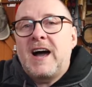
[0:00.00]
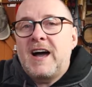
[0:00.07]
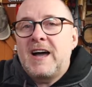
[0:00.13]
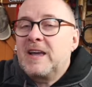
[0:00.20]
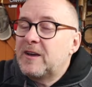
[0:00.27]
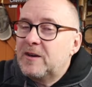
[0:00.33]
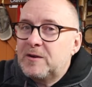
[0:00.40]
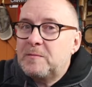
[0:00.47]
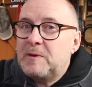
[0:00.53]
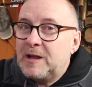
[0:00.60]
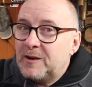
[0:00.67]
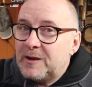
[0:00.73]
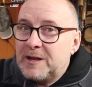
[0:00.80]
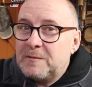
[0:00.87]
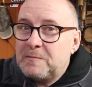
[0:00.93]
I'm going to be
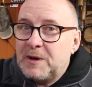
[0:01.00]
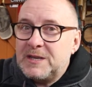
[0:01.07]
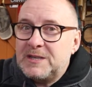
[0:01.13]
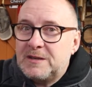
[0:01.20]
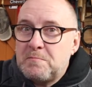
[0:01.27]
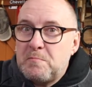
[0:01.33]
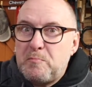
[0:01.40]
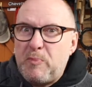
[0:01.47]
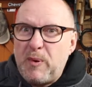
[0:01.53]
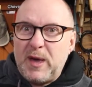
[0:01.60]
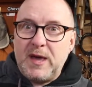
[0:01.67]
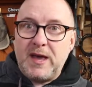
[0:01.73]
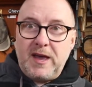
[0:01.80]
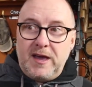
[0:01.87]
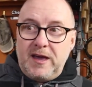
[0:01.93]
looking to buy some
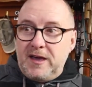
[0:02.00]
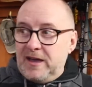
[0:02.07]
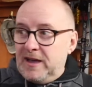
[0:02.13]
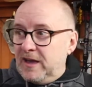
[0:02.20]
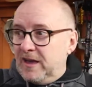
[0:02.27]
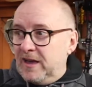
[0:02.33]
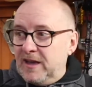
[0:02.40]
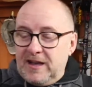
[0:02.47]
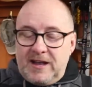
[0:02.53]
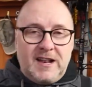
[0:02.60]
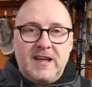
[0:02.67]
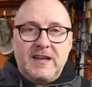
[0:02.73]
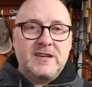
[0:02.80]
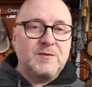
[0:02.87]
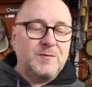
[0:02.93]
big
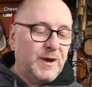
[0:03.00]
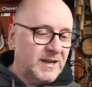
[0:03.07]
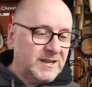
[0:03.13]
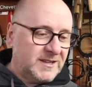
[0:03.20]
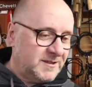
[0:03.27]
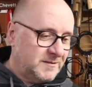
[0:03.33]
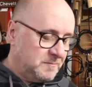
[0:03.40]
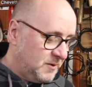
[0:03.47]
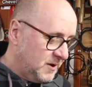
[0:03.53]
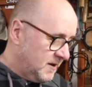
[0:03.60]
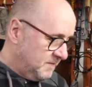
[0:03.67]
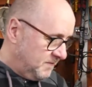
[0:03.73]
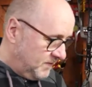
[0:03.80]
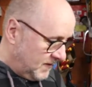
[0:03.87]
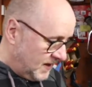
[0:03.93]
glider wings.
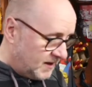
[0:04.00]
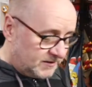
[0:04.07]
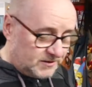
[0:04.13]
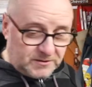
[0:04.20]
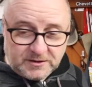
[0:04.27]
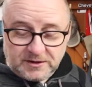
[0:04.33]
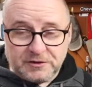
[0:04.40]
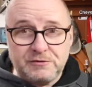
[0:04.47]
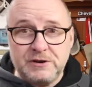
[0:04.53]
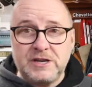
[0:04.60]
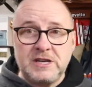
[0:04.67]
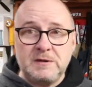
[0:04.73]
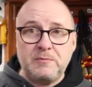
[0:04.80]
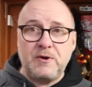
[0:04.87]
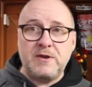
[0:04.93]
But so the
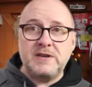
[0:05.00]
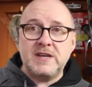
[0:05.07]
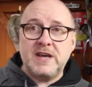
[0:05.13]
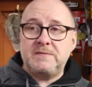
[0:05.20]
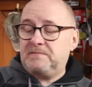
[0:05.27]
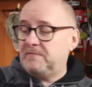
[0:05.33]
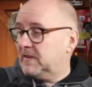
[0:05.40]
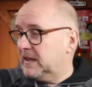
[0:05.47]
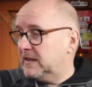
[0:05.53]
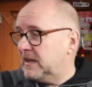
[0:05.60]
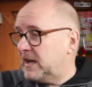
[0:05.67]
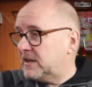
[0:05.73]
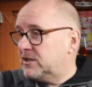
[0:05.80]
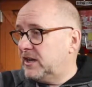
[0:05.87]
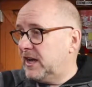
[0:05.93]
3D printer is
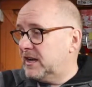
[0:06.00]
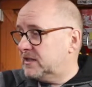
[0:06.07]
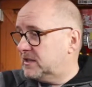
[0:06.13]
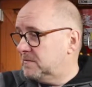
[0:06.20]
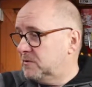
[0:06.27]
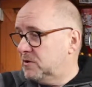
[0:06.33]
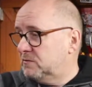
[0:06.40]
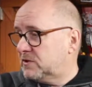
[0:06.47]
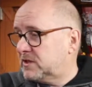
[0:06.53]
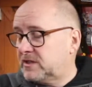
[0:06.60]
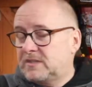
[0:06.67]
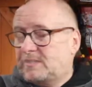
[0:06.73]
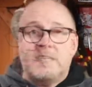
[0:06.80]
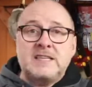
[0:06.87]
actually getting some use.